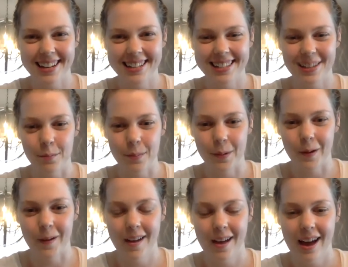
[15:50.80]

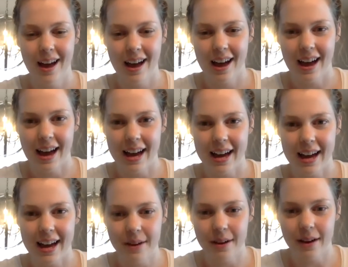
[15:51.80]
symbol. I'm
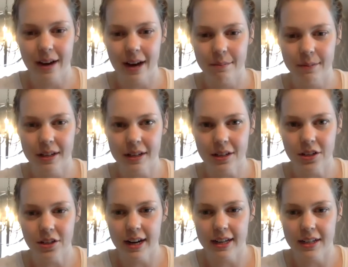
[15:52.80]
going to
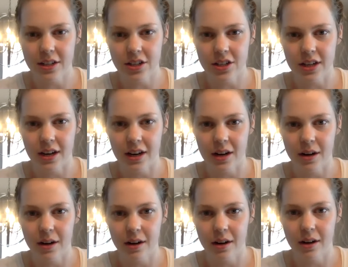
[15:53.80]
try to
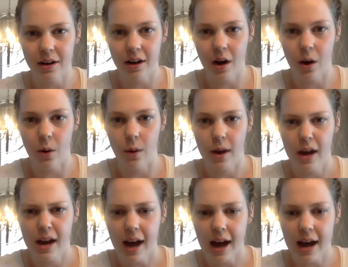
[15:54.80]
share. Oh,
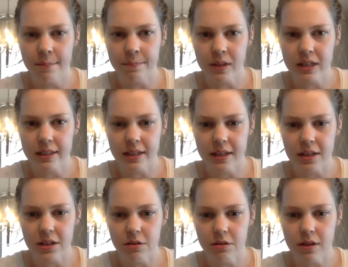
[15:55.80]
Sydney,
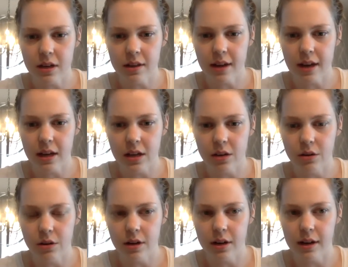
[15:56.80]
do you think that you
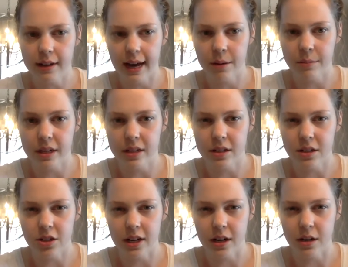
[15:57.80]
could allow me to
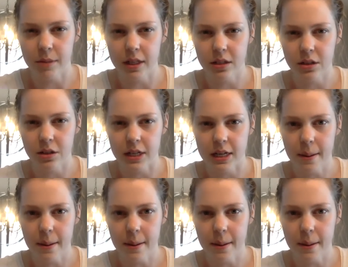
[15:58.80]
share my screen?